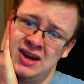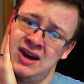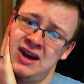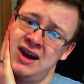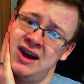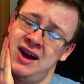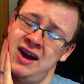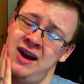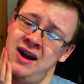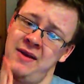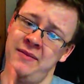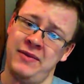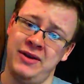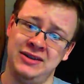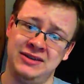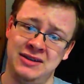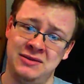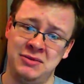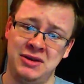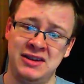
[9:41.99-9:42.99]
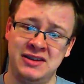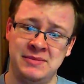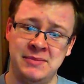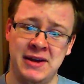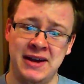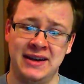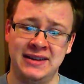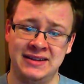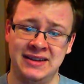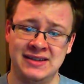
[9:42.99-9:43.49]
I didn't mean to
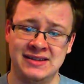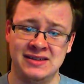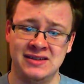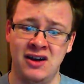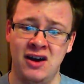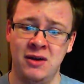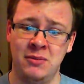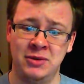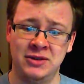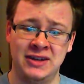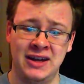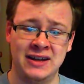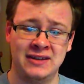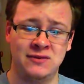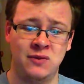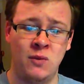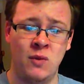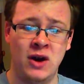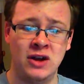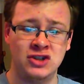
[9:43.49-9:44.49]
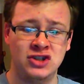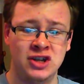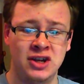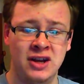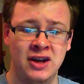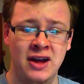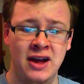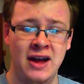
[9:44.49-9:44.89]
make it this long, but thanks for watching,